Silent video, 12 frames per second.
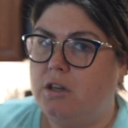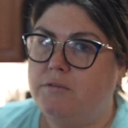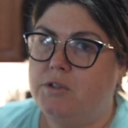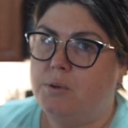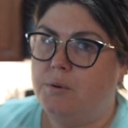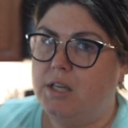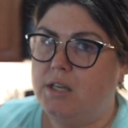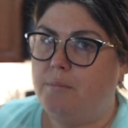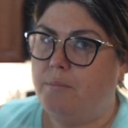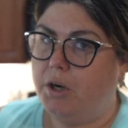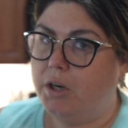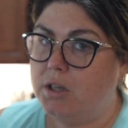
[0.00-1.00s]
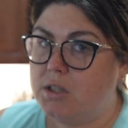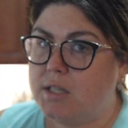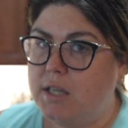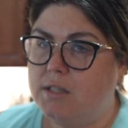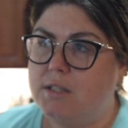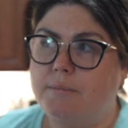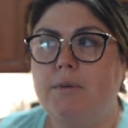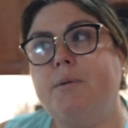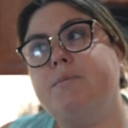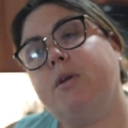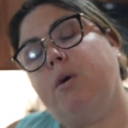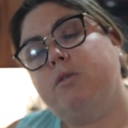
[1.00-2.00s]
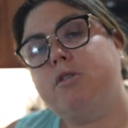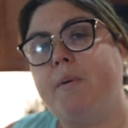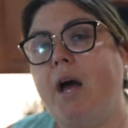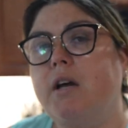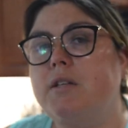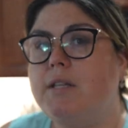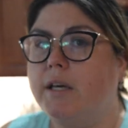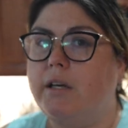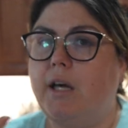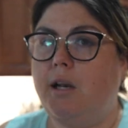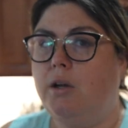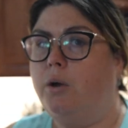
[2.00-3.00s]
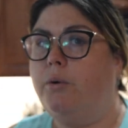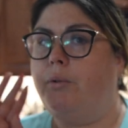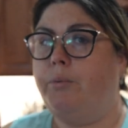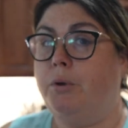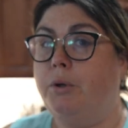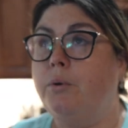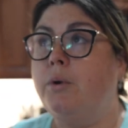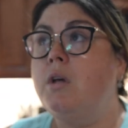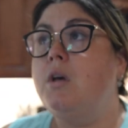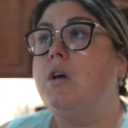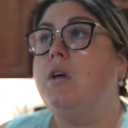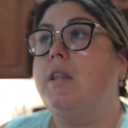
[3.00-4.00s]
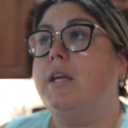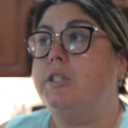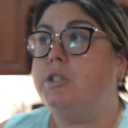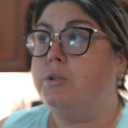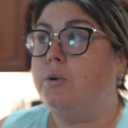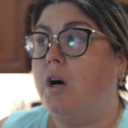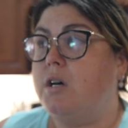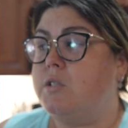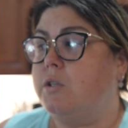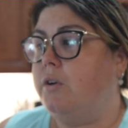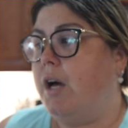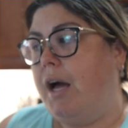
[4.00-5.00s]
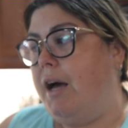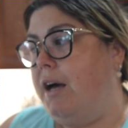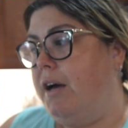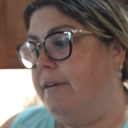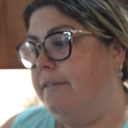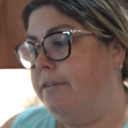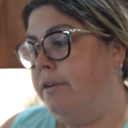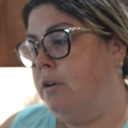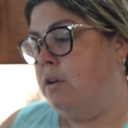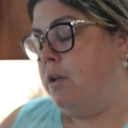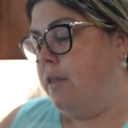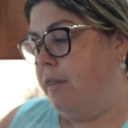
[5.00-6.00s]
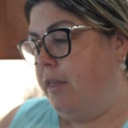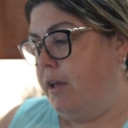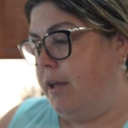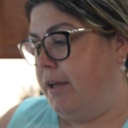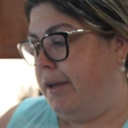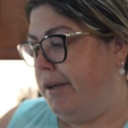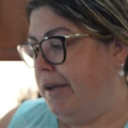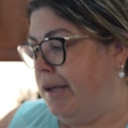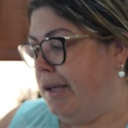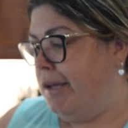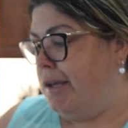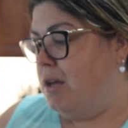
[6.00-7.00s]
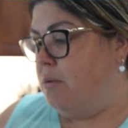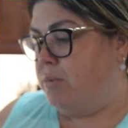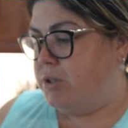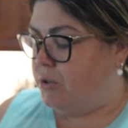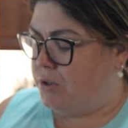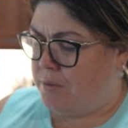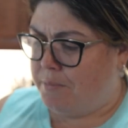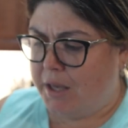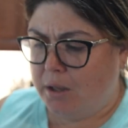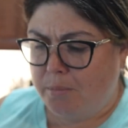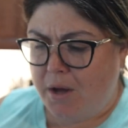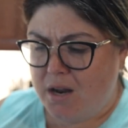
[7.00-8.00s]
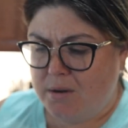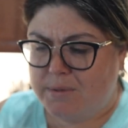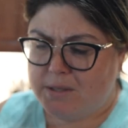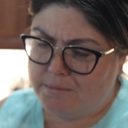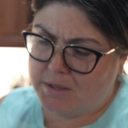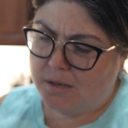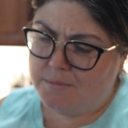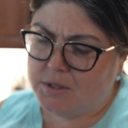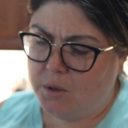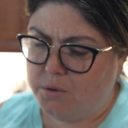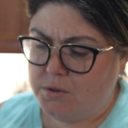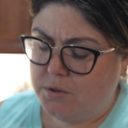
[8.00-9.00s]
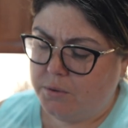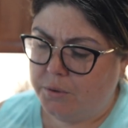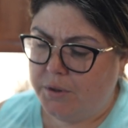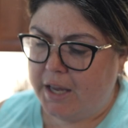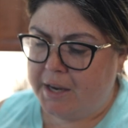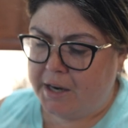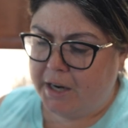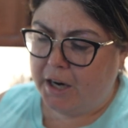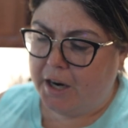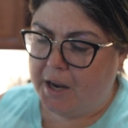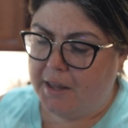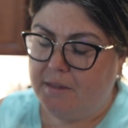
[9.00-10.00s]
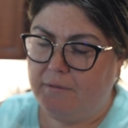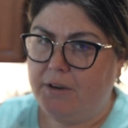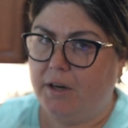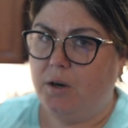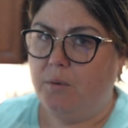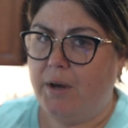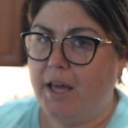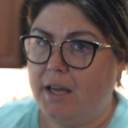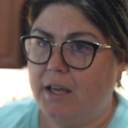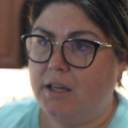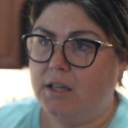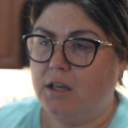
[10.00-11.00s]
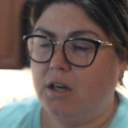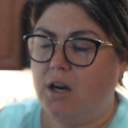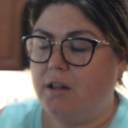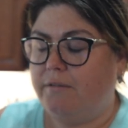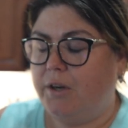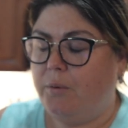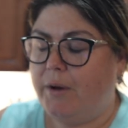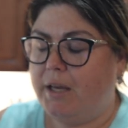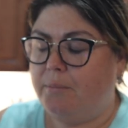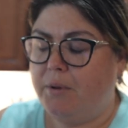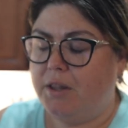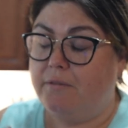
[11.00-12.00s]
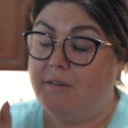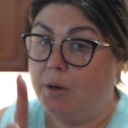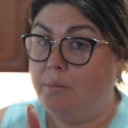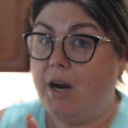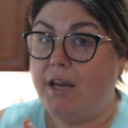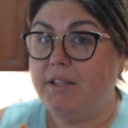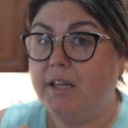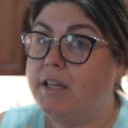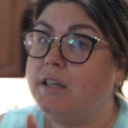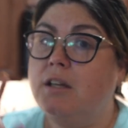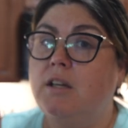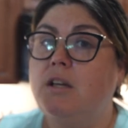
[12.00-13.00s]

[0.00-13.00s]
of Dooney and Burks and sometimes Coach bags that kind of go through. They do also have the Petunia Pickle Bottom sometimes goes through there, and the Vera Wang, or not the Vera Wang, but the Vera Bradley